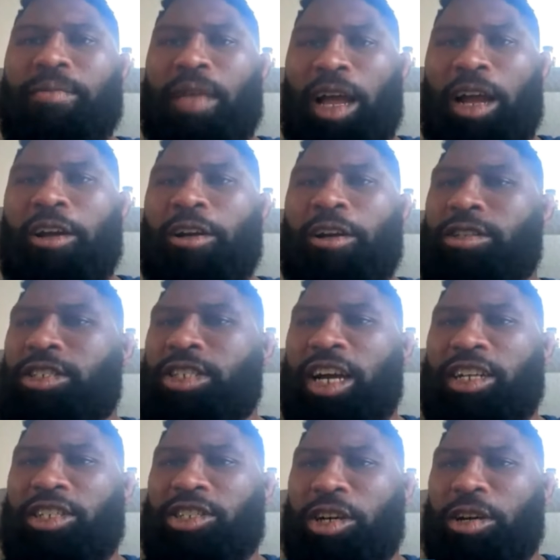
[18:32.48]
Yeah.
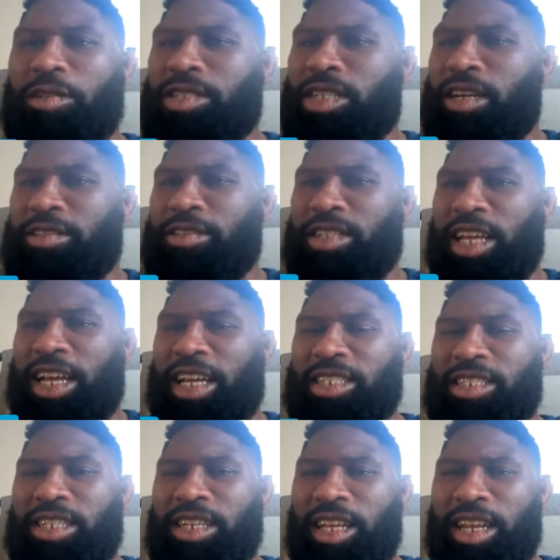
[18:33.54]
I
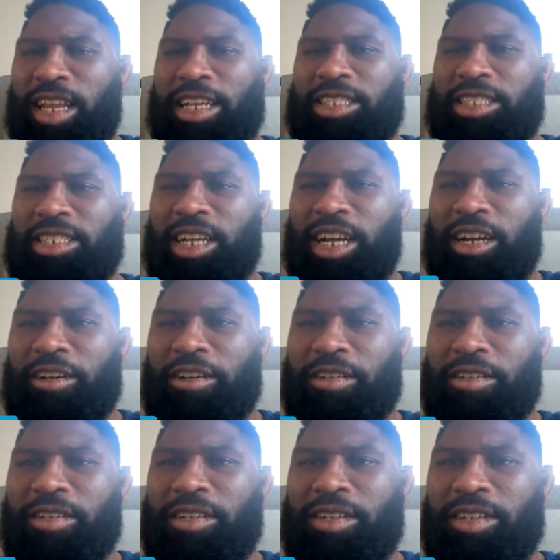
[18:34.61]
heard Jon Jones, and that was the
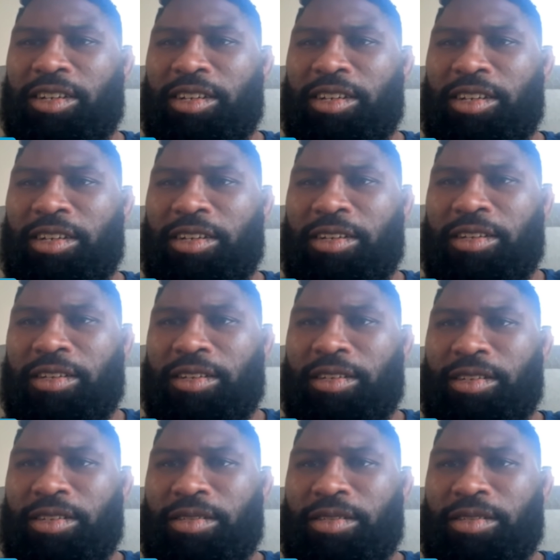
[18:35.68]
last thing I heard.